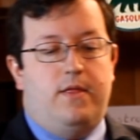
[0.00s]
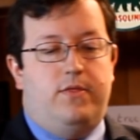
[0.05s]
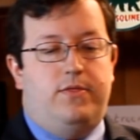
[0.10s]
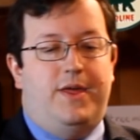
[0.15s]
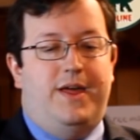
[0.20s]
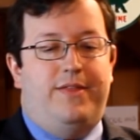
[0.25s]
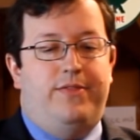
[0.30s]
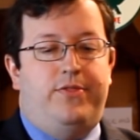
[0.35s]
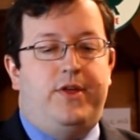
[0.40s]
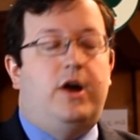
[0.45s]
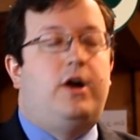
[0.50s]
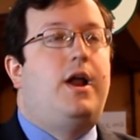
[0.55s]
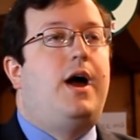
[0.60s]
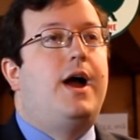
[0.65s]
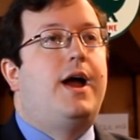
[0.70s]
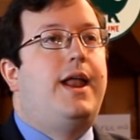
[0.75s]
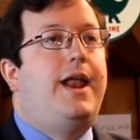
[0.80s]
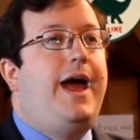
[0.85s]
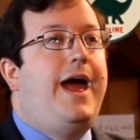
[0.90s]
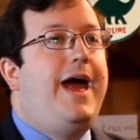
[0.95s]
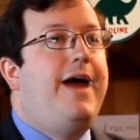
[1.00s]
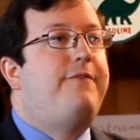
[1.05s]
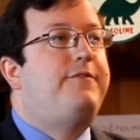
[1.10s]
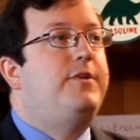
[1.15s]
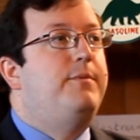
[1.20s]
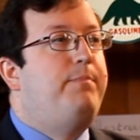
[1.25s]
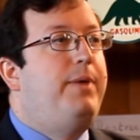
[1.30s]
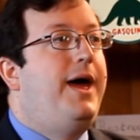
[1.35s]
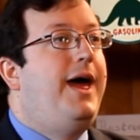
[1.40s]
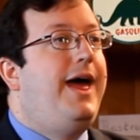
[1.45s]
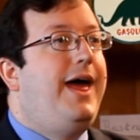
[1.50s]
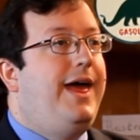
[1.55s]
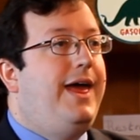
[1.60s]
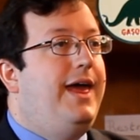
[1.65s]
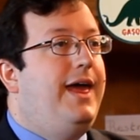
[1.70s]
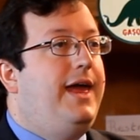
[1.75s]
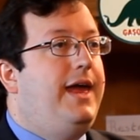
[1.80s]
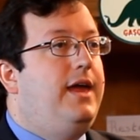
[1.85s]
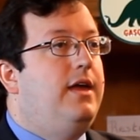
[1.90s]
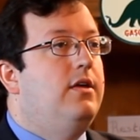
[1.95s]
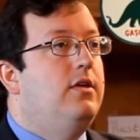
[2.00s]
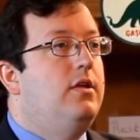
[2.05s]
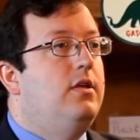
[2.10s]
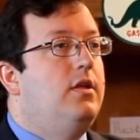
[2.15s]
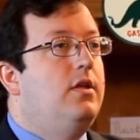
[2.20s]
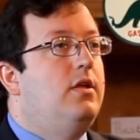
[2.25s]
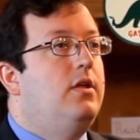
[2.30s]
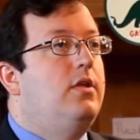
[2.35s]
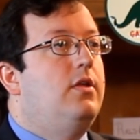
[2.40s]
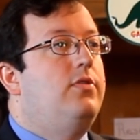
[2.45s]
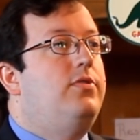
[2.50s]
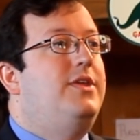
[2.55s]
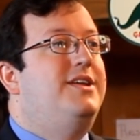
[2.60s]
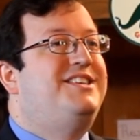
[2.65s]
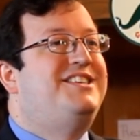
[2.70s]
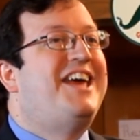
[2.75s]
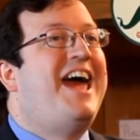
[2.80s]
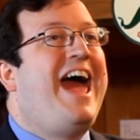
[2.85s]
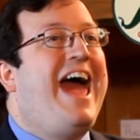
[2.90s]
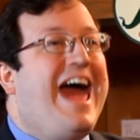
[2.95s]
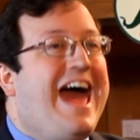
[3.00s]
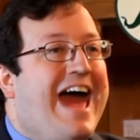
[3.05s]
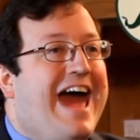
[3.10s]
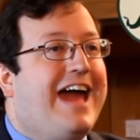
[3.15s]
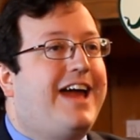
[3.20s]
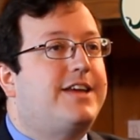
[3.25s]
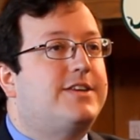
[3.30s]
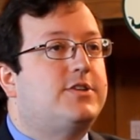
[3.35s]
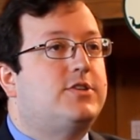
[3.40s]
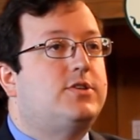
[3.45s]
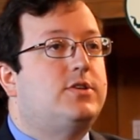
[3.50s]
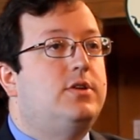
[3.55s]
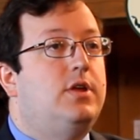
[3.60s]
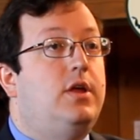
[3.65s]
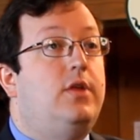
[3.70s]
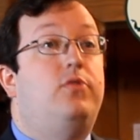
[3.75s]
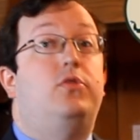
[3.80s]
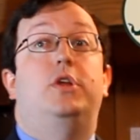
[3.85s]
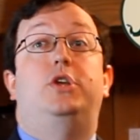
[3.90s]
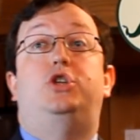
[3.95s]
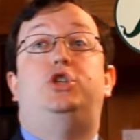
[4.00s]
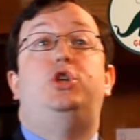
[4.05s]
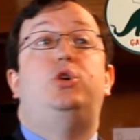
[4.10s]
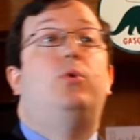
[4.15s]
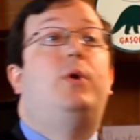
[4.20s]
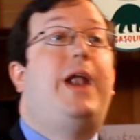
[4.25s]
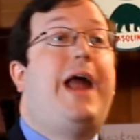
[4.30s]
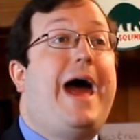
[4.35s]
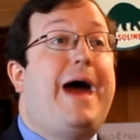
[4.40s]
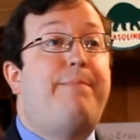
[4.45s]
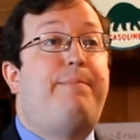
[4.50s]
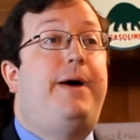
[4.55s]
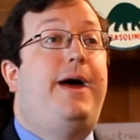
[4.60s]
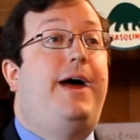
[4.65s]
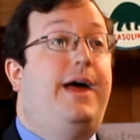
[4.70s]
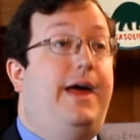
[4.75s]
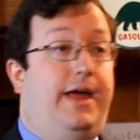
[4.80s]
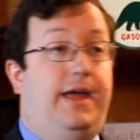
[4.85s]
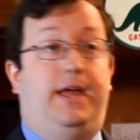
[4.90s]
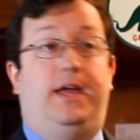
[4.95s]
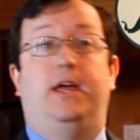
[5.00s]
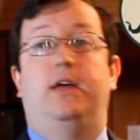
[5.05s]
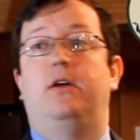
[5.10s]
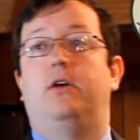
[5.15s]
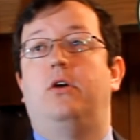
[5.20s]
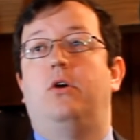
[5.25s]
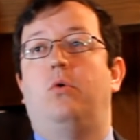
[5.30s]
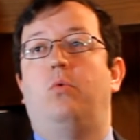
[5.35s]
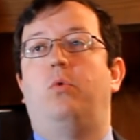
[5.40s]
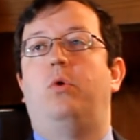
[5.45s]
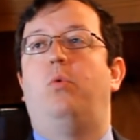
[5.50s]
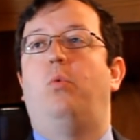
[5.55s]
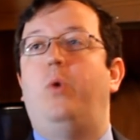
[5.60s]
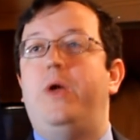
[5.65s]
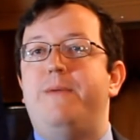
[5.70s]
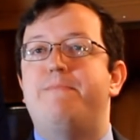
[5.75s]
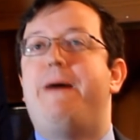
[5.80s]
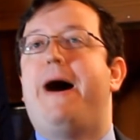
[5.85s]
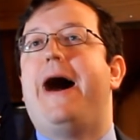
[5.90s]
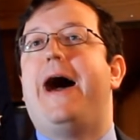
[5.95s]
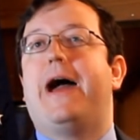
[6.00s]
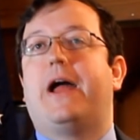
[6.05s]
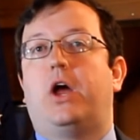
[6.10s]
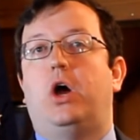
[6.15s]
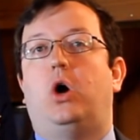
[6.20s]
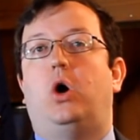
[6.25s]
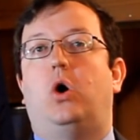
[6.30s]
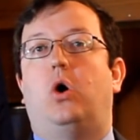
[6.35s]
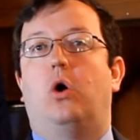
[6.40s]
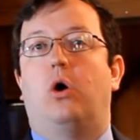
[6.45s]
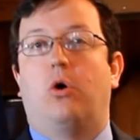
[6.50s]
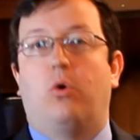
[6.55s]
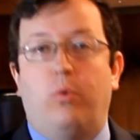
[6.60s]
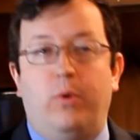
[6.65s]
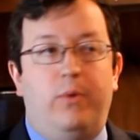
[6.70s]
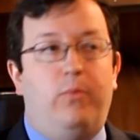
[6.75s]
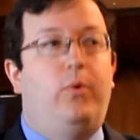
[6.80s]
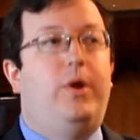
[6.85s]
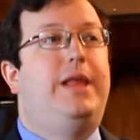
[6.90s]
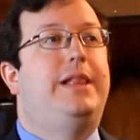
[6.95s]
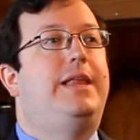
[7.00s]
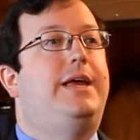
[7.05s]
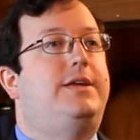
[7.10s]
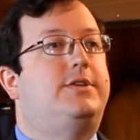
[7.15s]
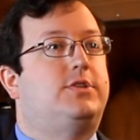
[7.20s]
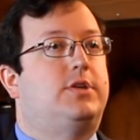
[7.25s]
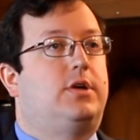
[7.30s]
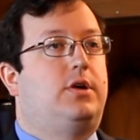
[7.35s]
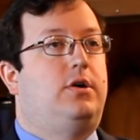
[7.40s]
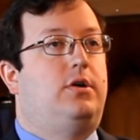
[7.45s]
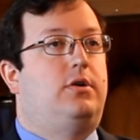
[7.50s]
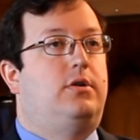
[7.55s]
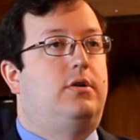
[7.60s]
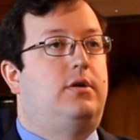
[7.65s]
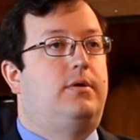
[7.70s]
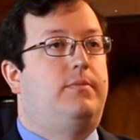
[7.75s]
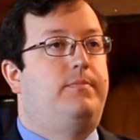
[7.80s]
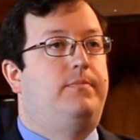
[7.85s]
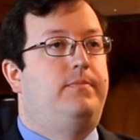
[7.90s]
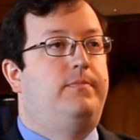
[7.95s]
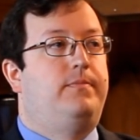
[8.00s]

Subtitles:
that they're not going to have to pay the tax that you and I pay when we buy a car or when we lease a car.